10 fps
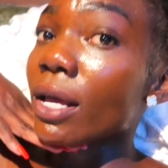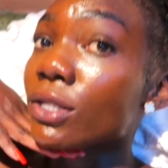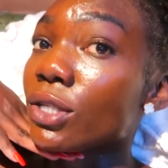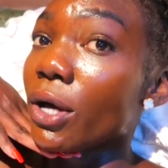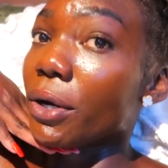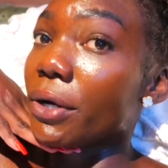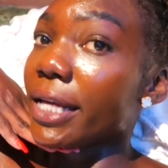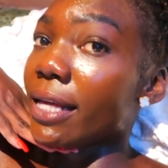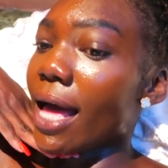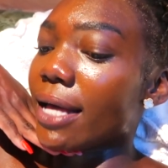
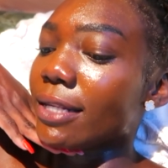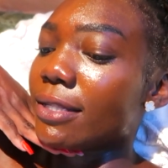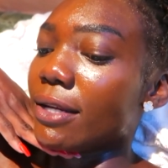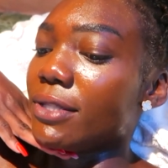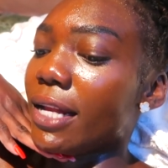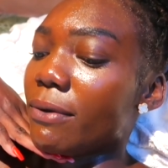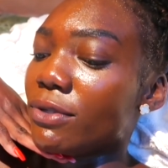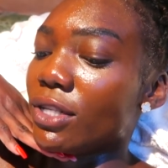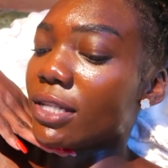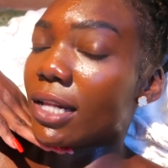So yeah, so today
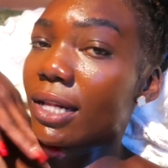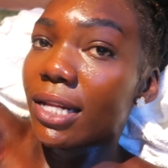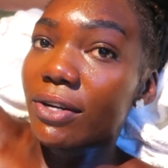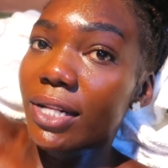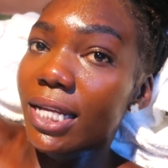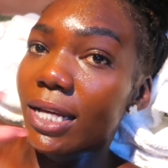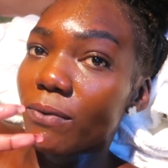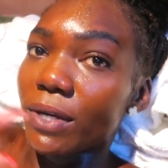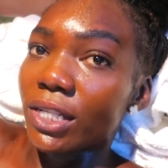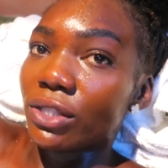was just literally,
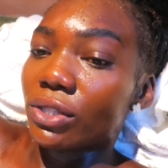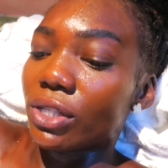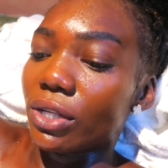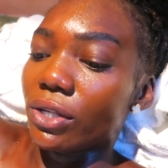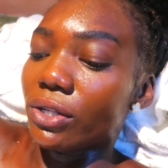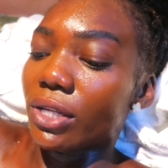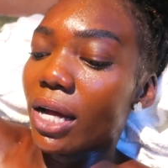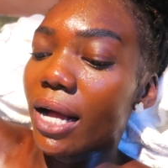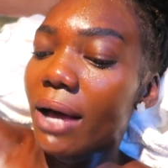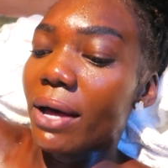we chilled,
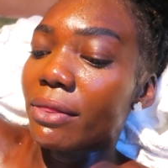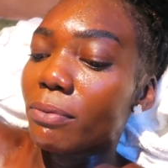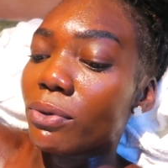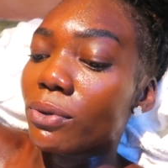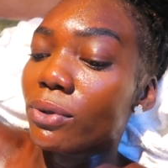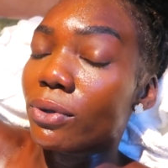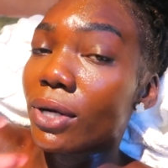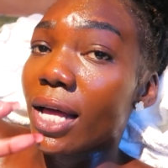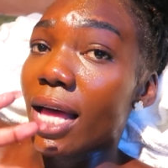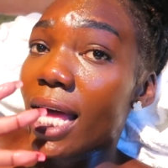hung out at the
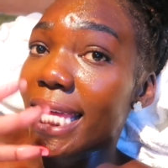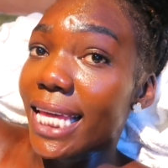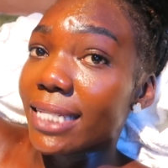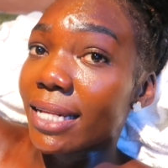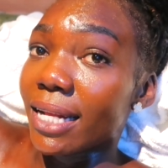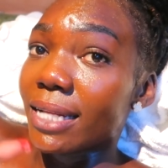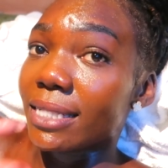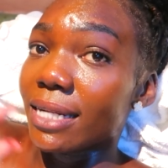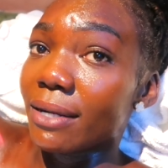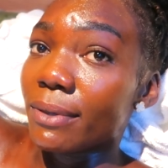pool. Yesterday,
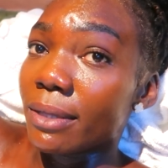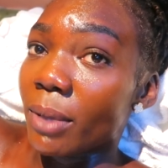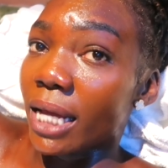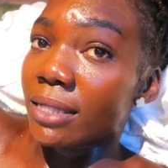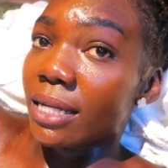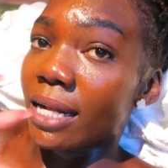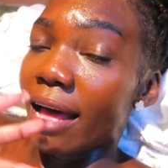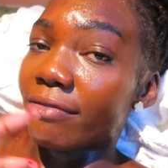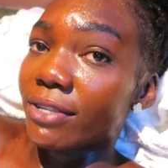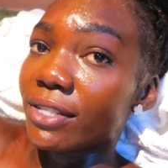dinner was amazing.
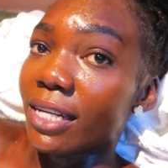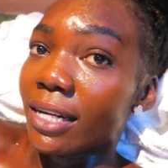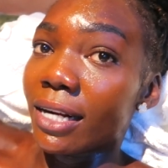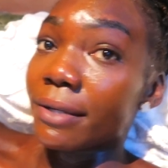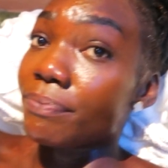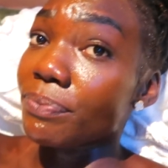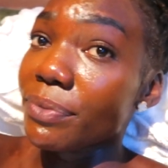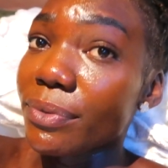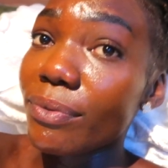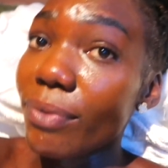After dinner,
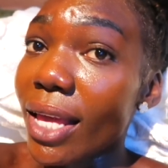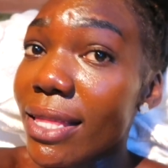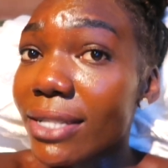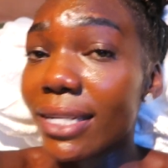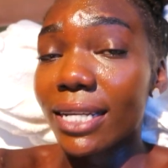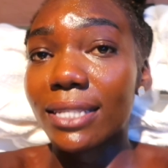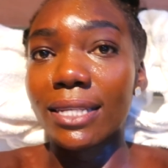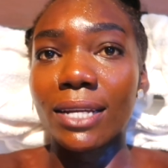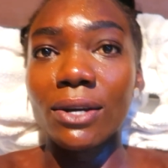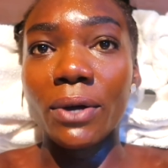there's a
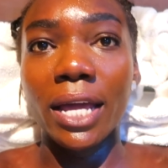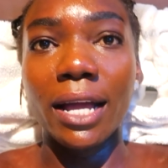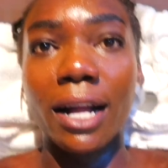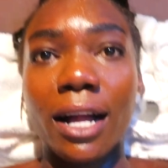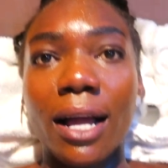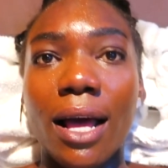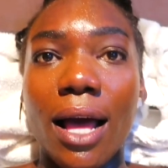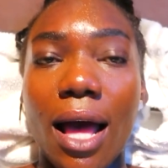casino here.